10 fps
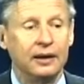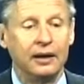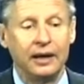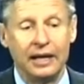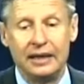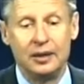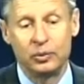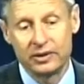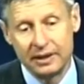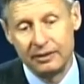
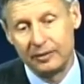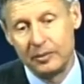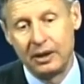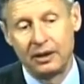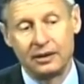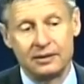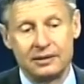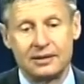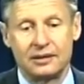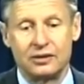80% of
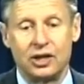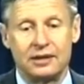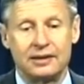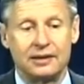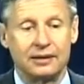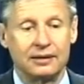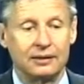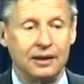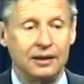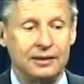Americans suggesting
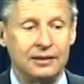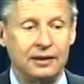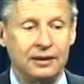that